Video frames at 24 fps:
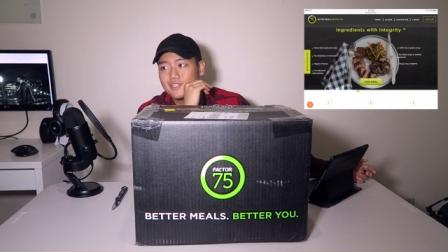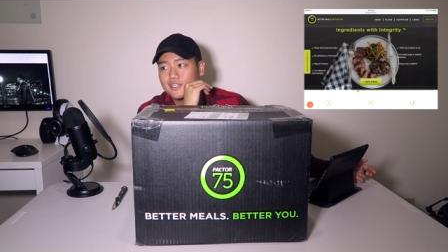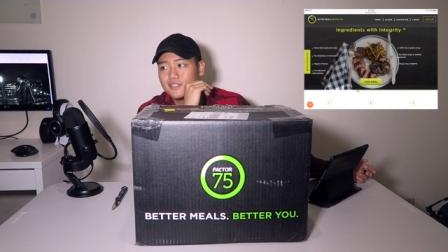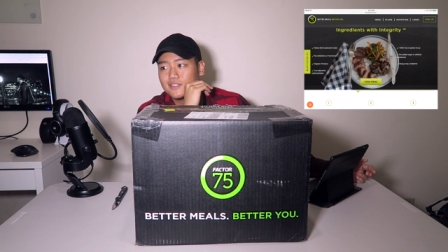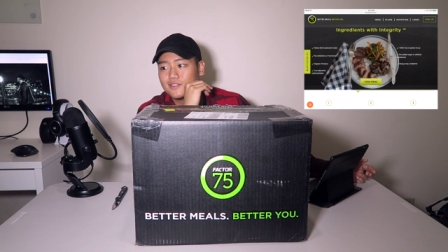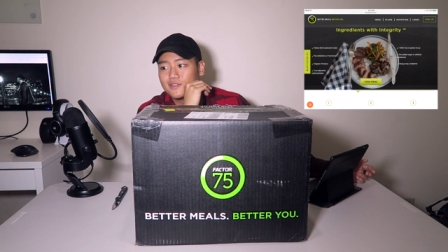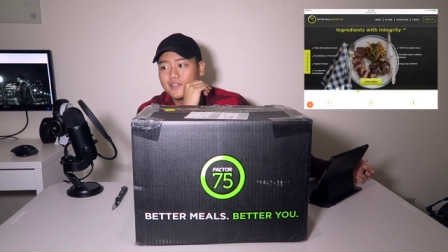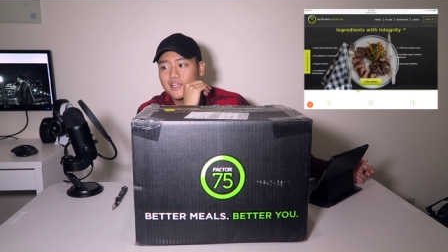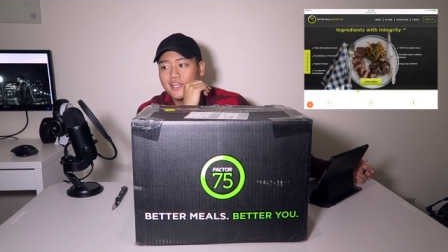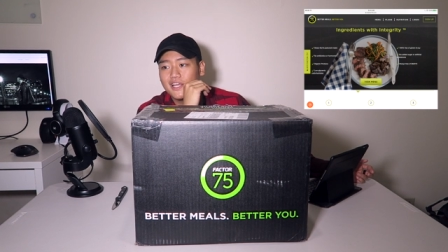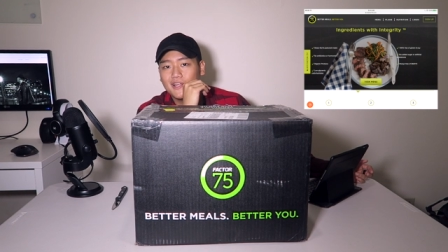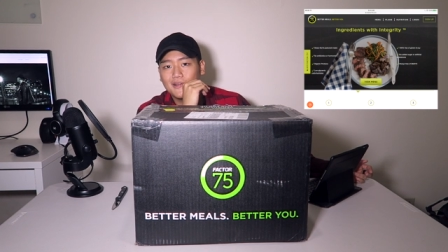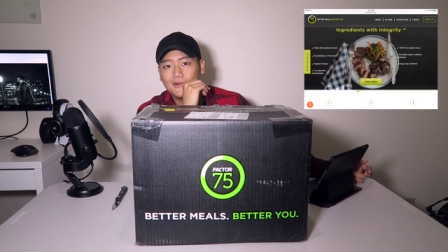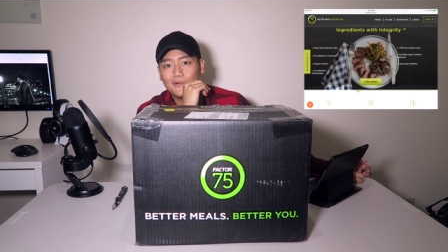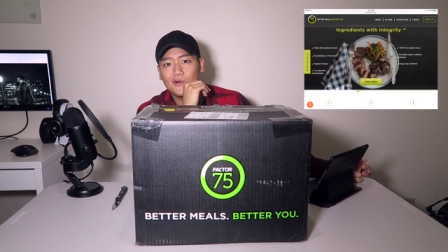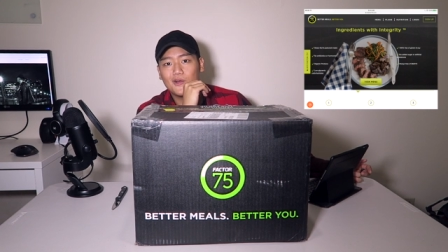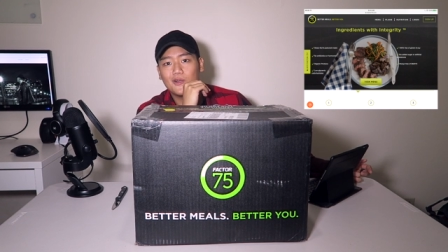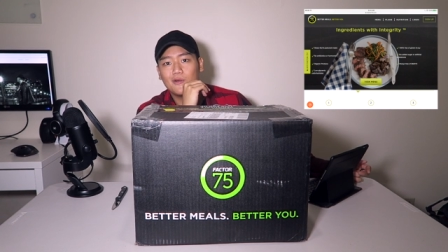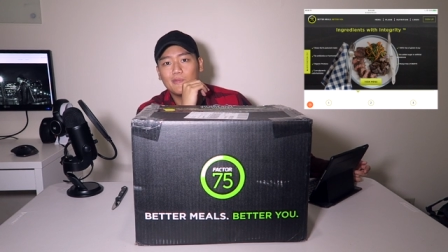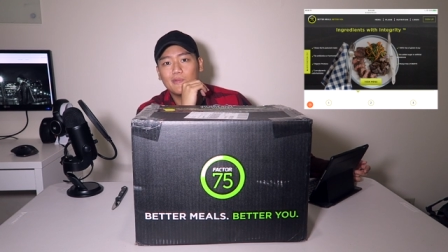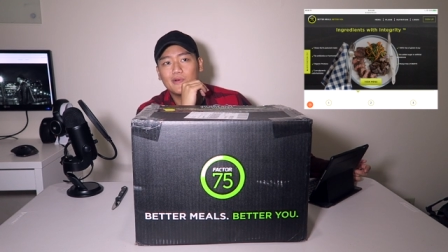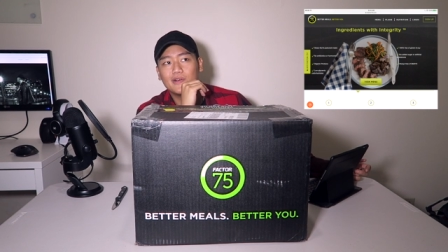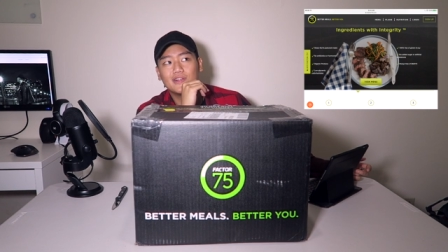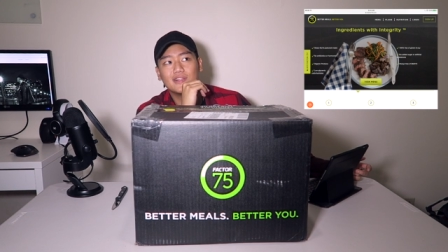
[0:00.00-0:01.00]
because organic
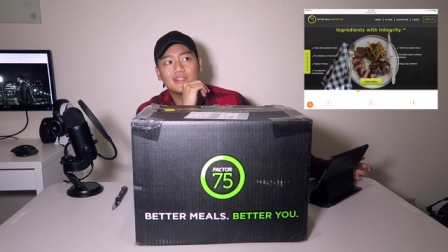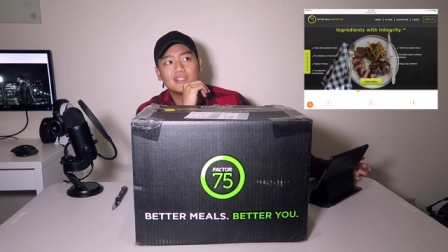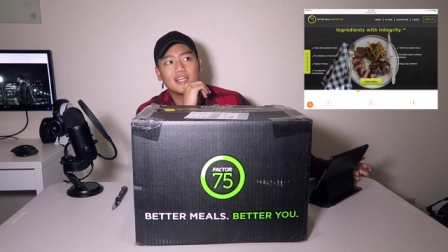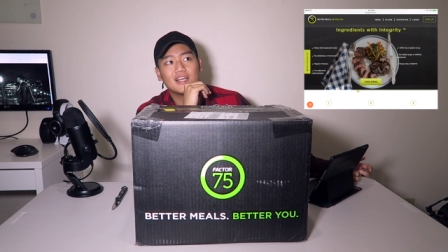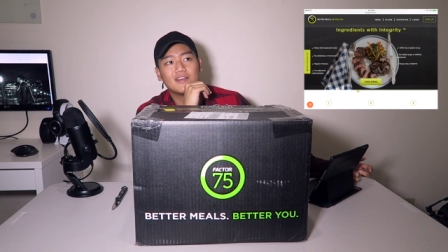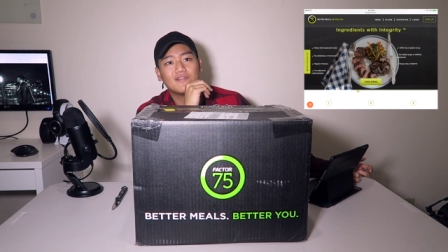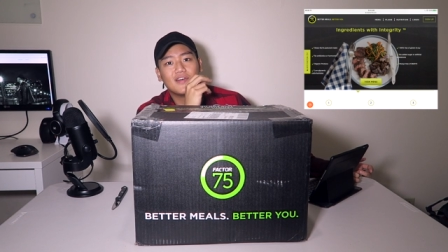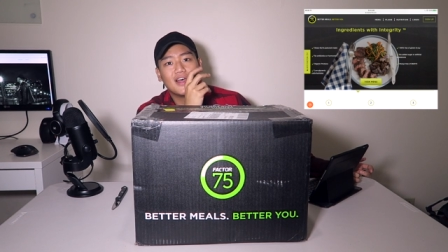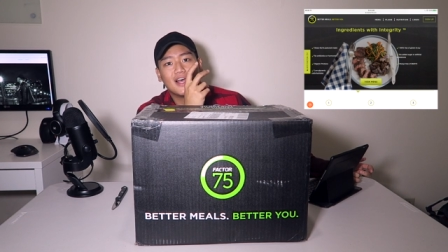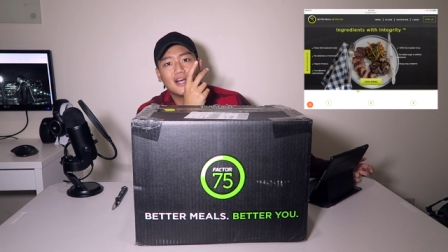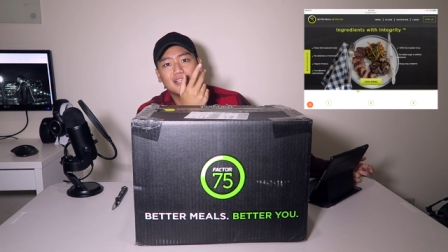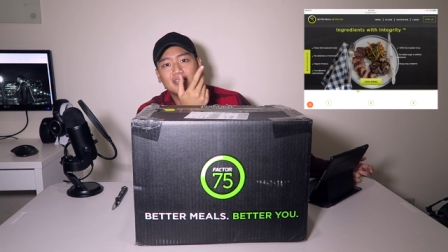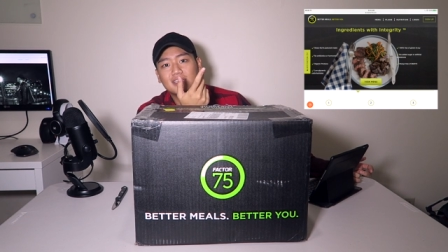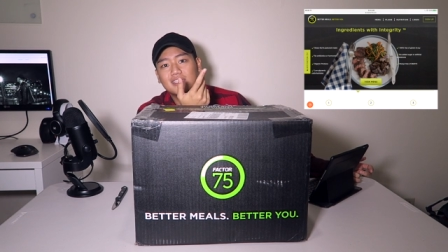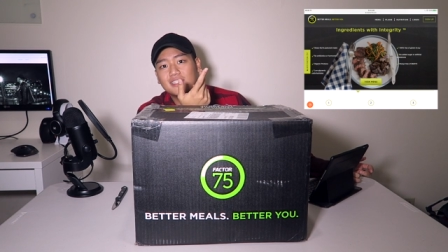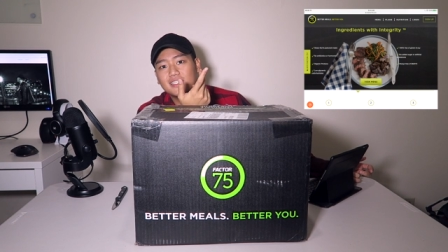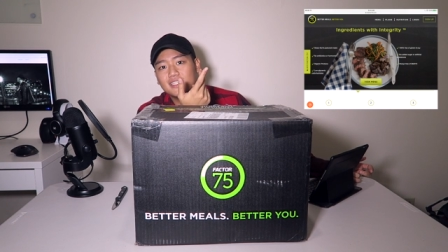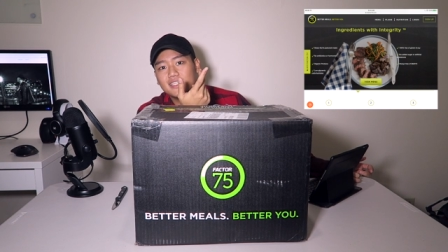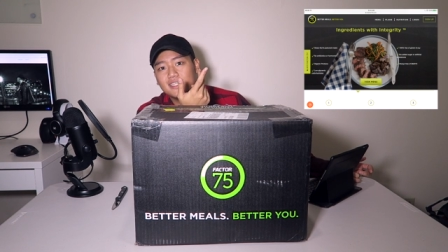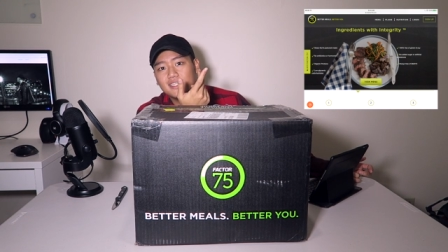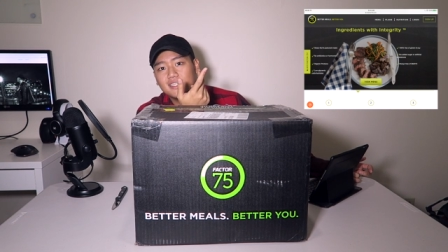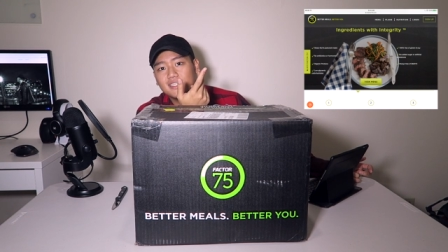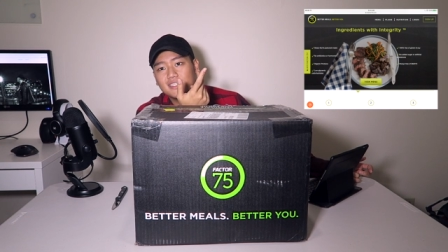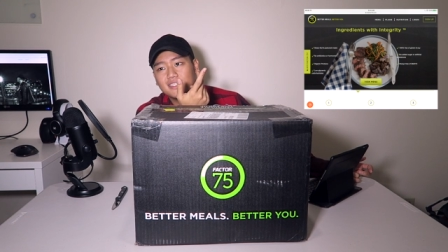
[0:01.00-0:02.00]
watermelons have hella
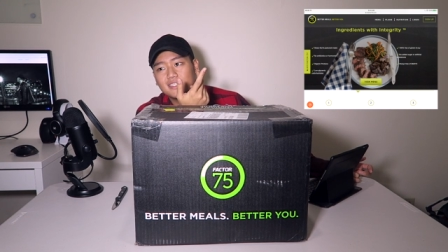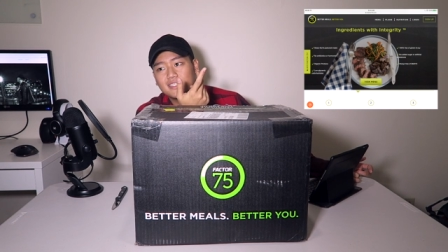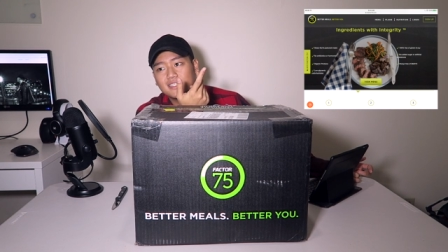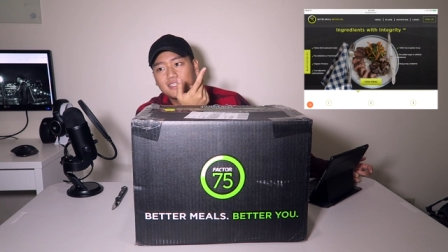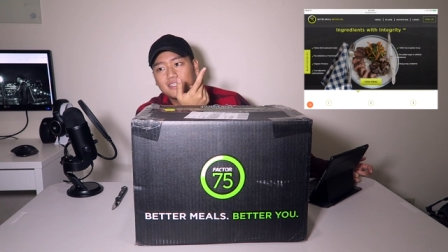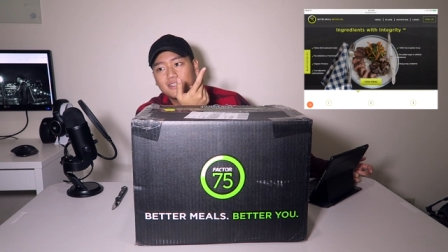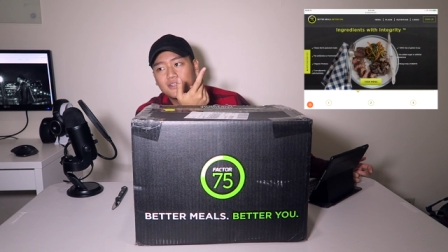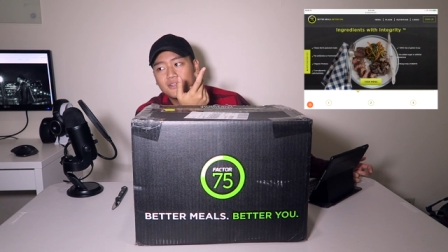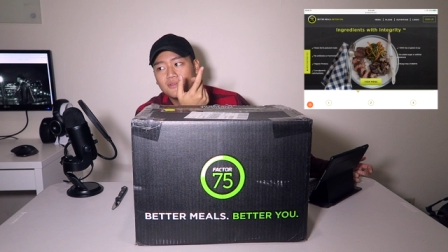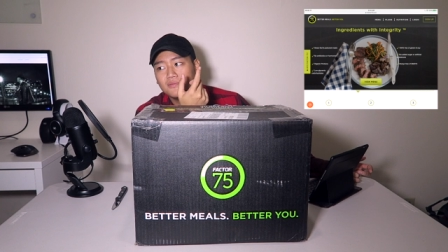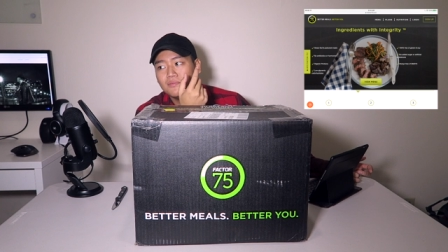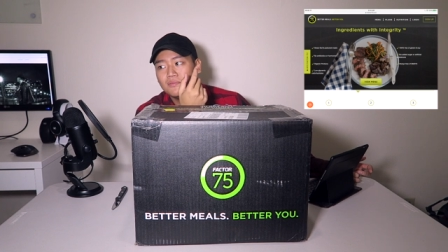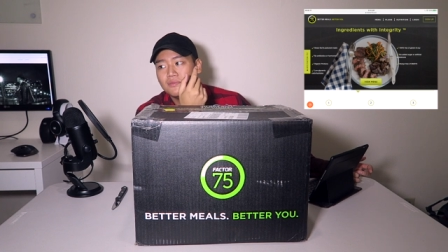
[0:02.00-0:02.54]
seeds.